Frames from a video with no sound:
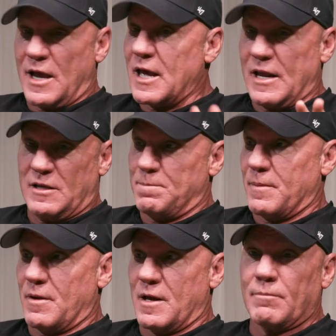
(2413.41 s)
I got to
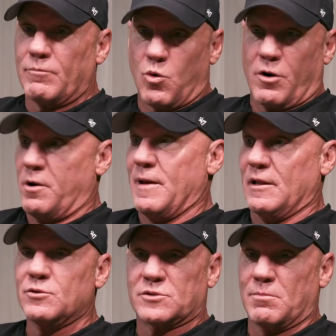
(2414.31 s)
I'm worried about
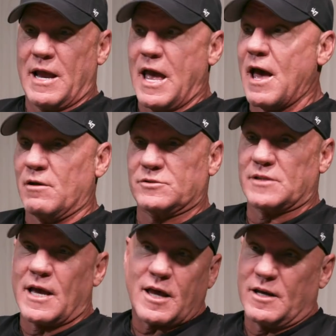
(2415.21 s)
losing my house,
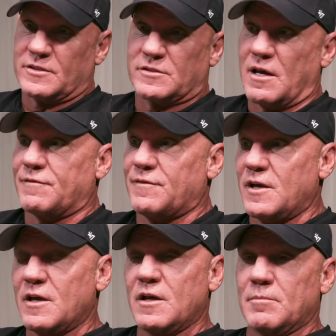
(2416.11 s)
that kind of stuff.
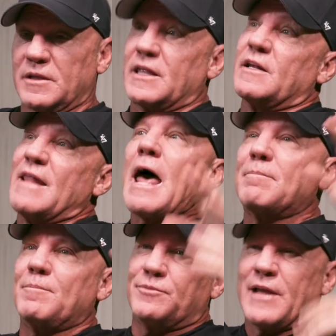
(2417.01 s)
But then
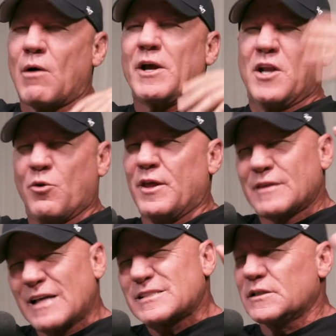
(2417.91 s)
now I know that
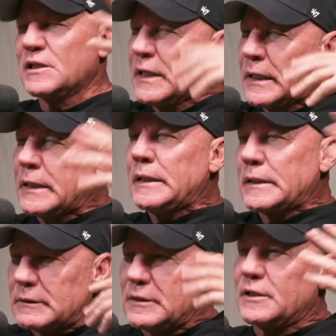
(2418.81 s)
that's a little
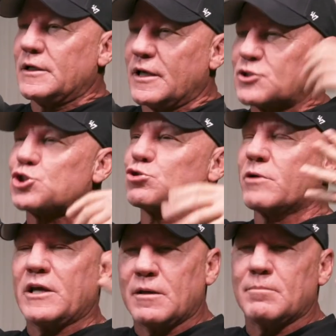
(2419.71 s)

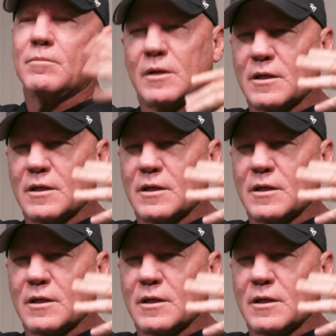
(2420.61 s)
extreme,